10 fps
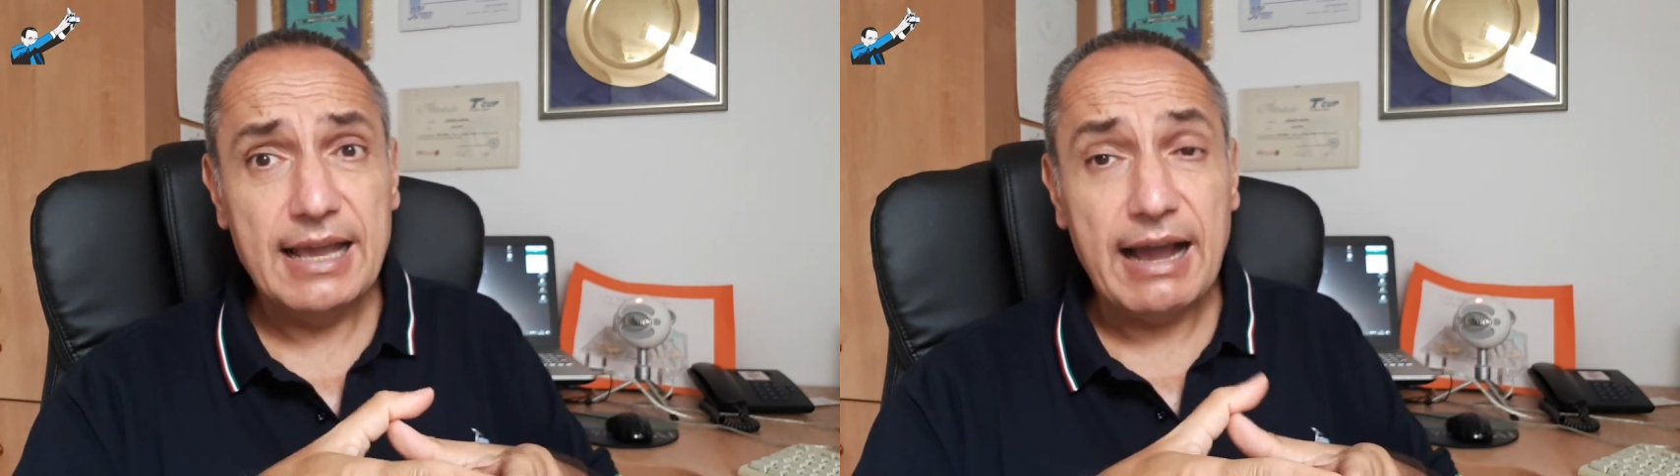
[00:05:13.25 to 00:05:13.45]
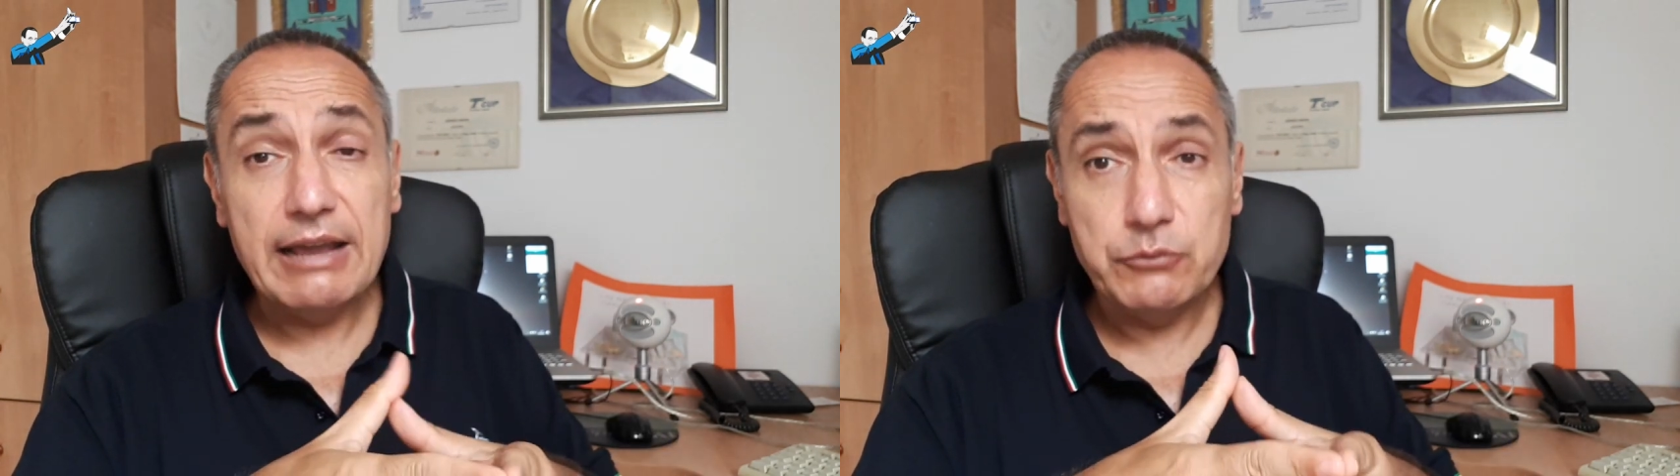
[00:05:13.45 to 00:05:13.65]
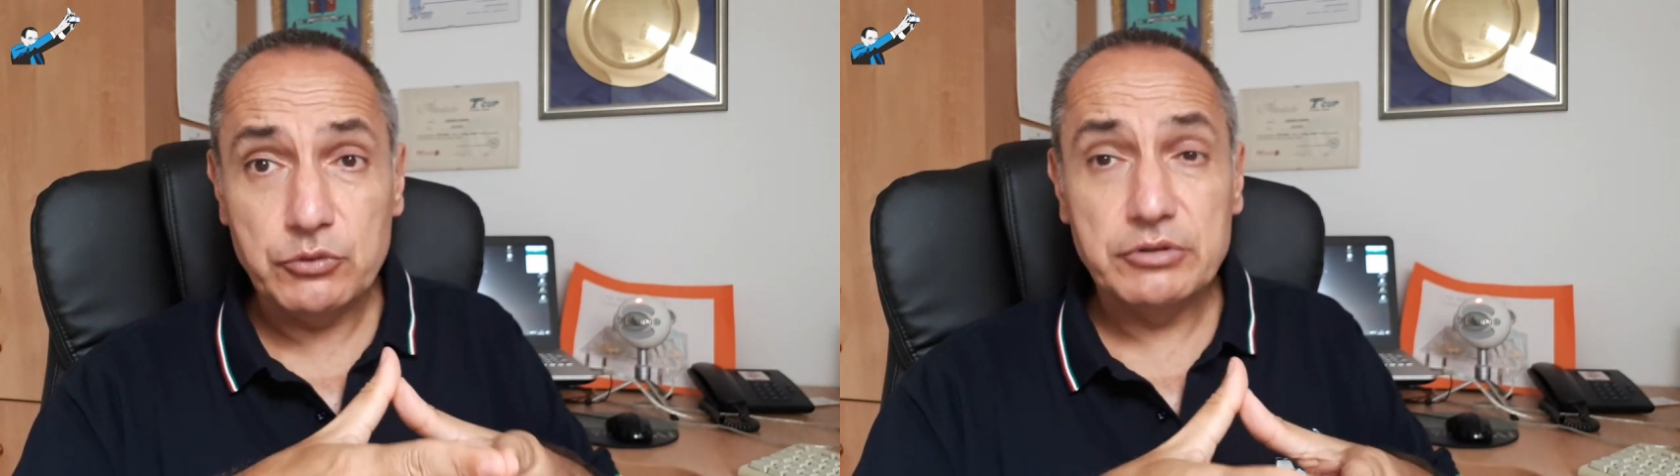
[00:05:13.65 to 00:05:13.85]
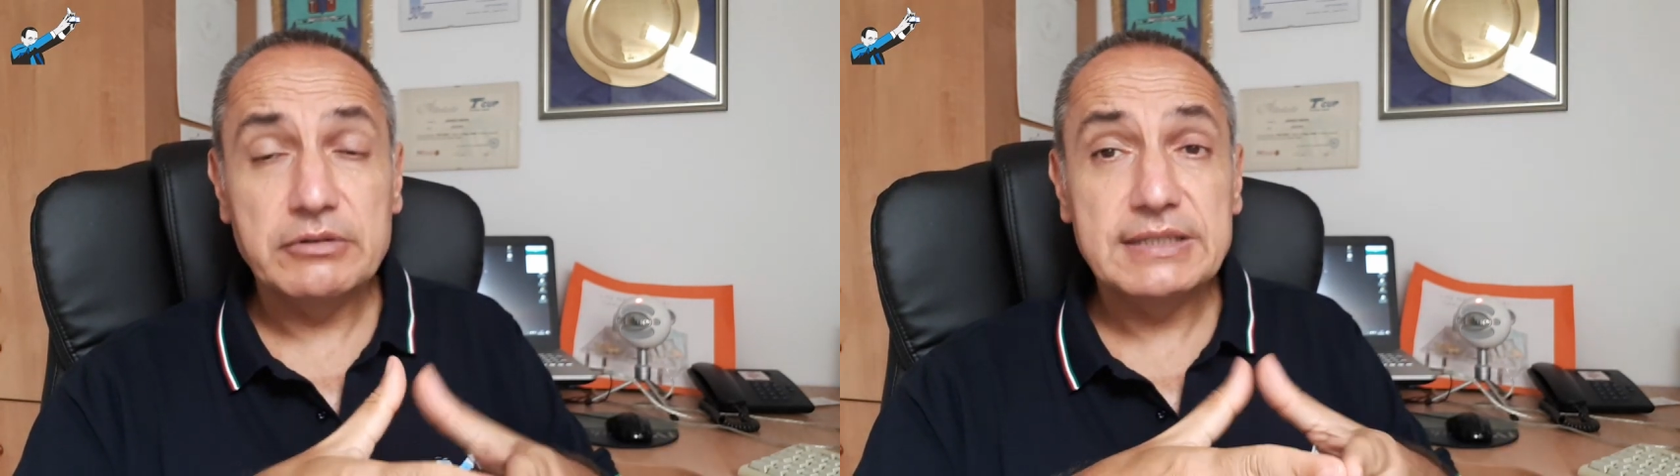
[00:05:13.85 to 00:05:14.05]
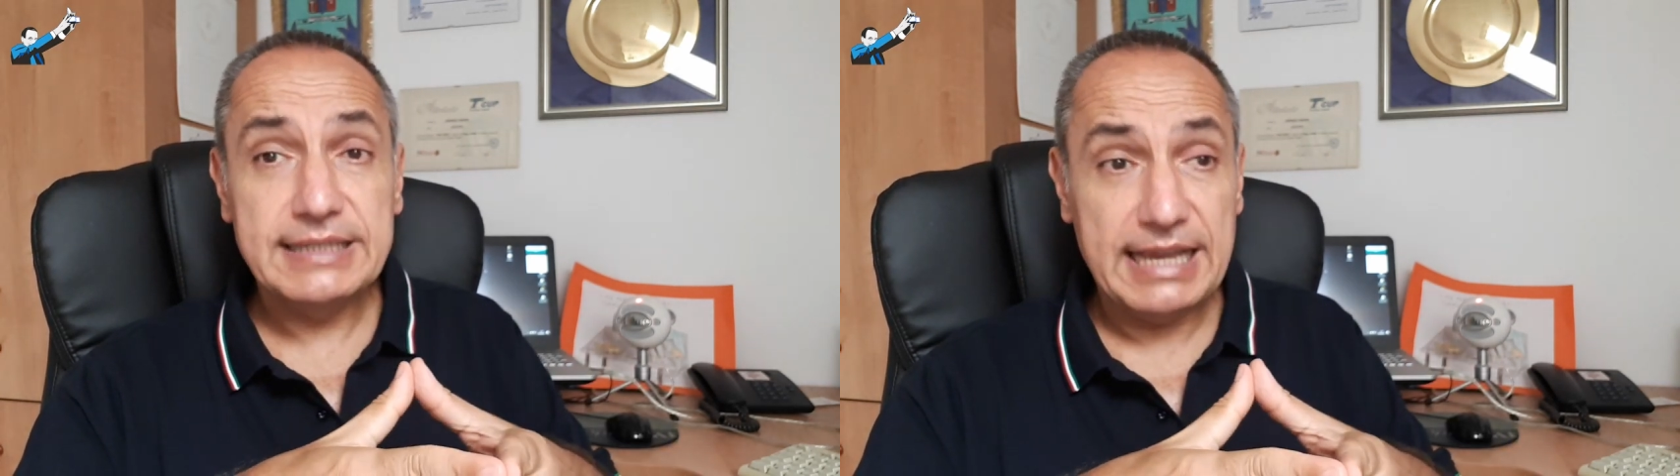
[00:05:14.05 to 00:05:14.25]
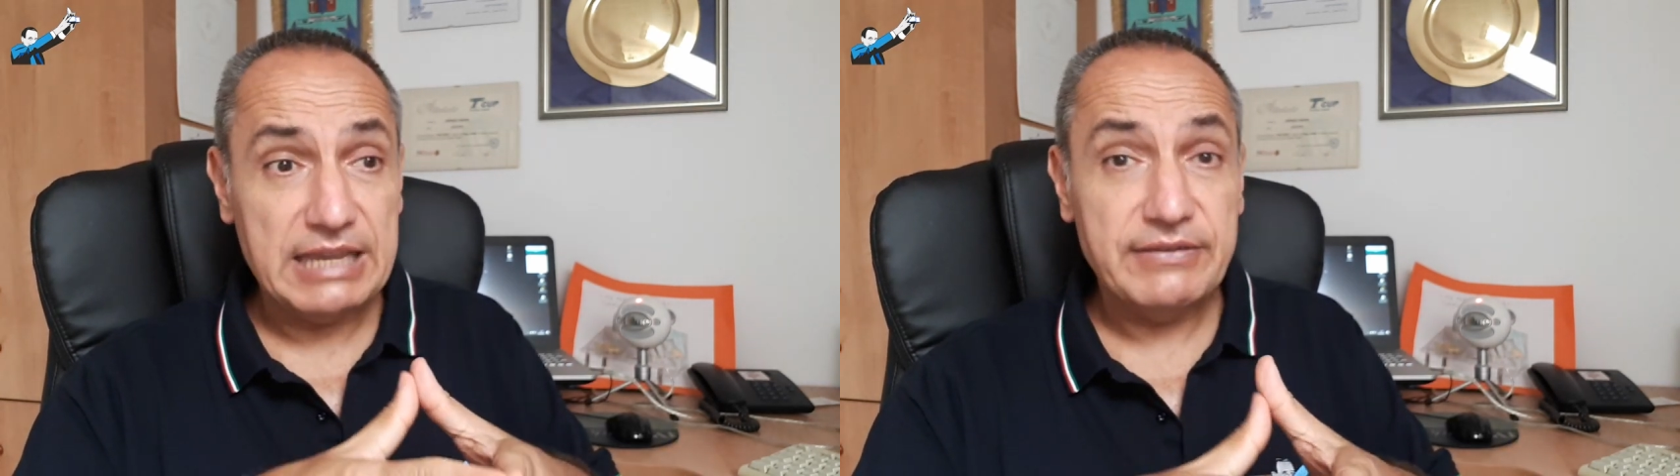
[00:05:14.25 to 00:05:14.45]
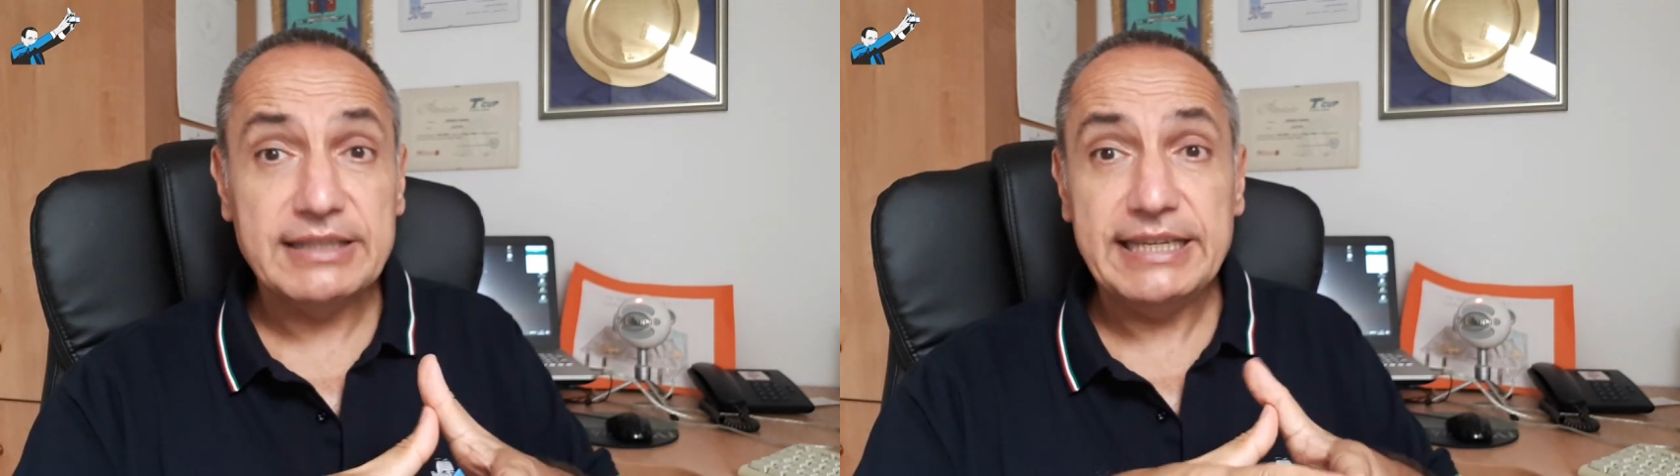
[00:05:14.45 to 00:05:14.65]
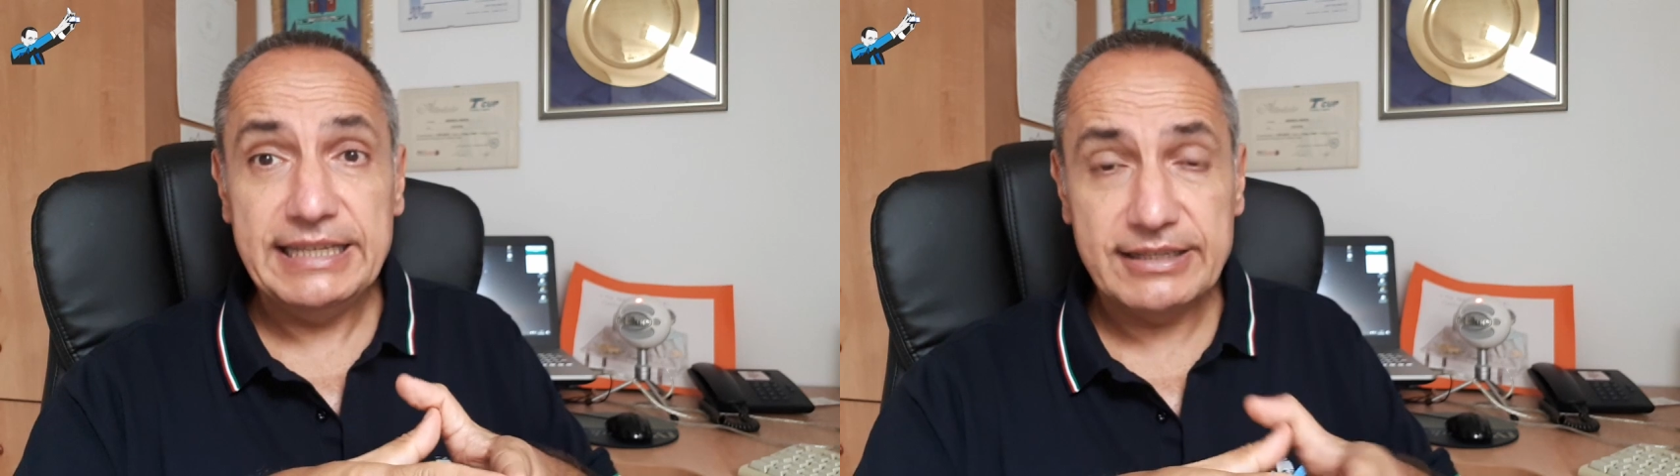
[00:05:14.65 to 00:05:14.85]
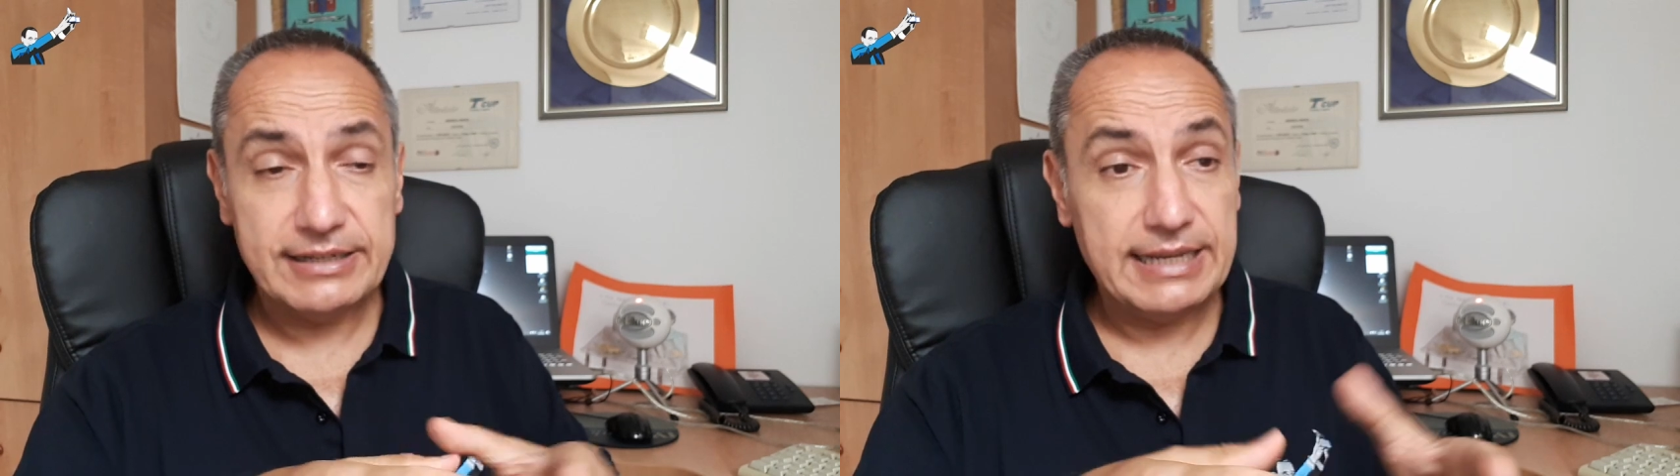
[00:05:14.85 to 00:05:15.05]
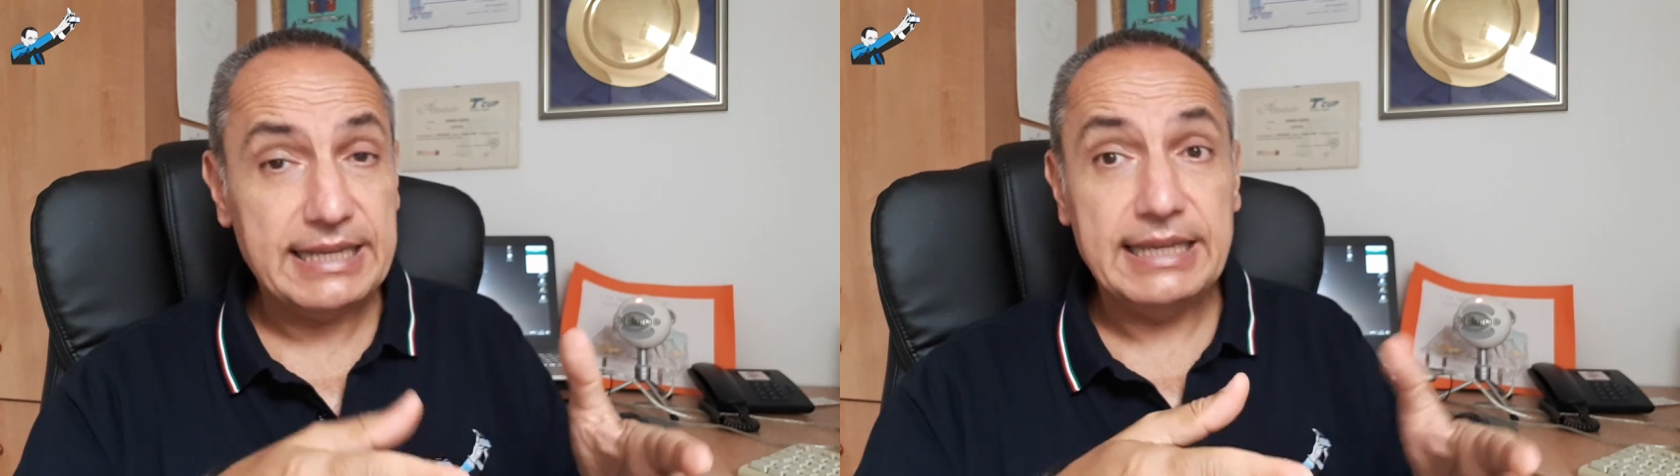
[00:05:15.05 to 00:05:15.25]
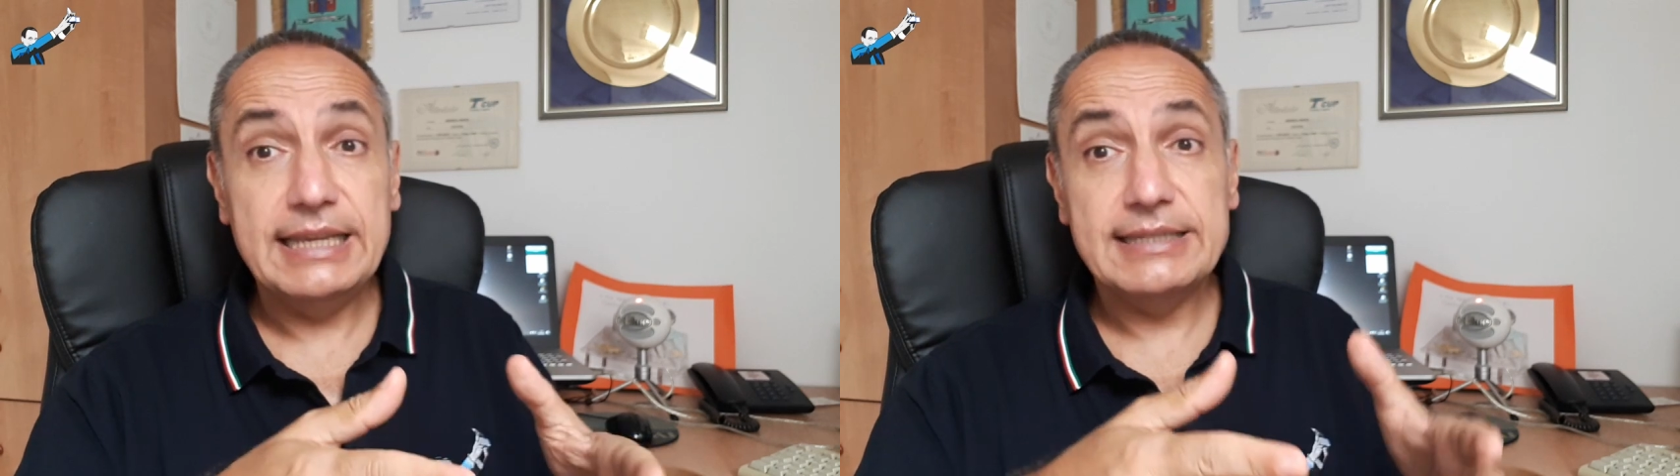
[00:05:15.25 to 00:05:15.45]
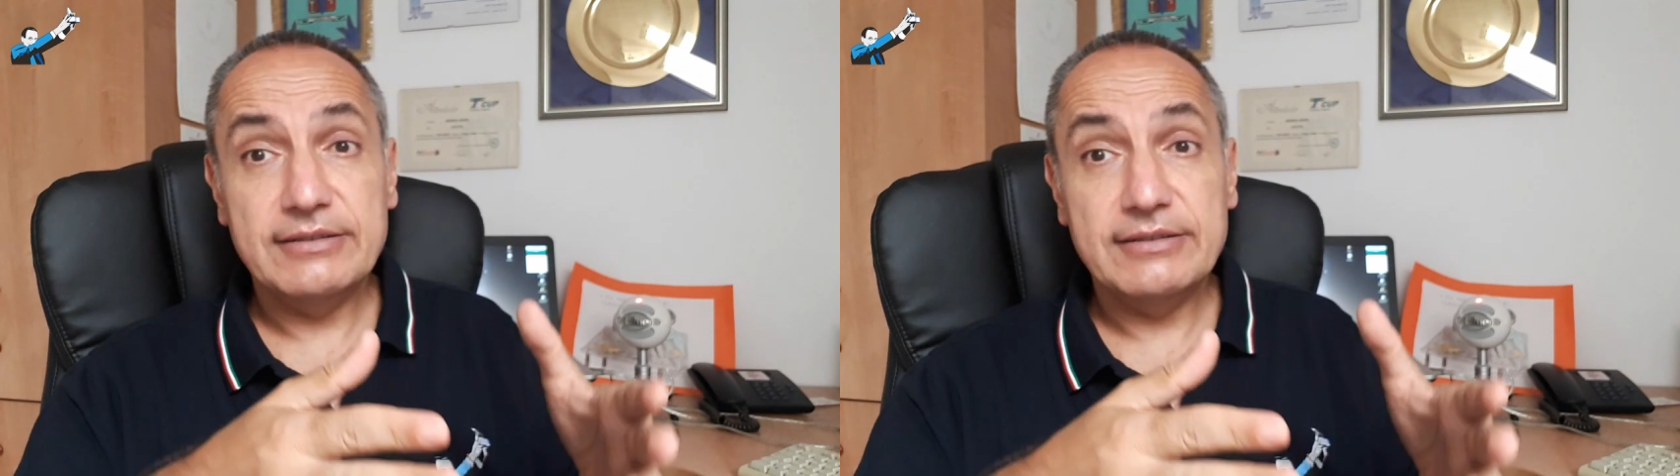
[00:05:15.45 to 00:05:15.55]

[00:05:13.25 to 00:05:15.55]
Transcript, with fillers: I would say that intraday is